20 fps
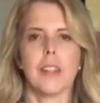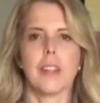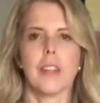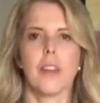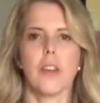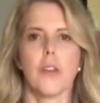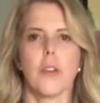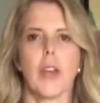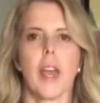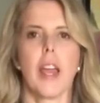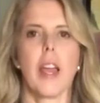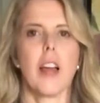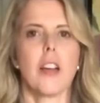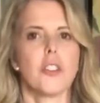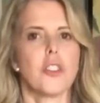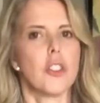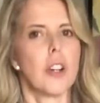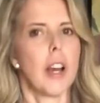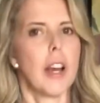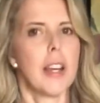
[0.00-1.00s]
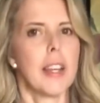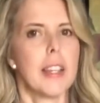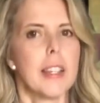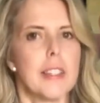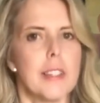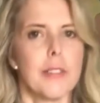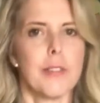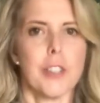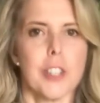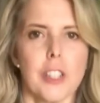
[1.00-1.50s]
So, okay, I'll try a
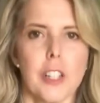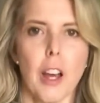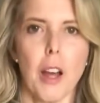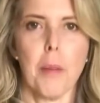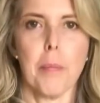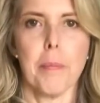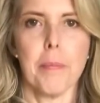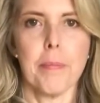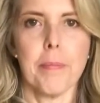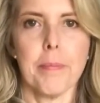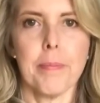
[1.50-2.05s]
different top.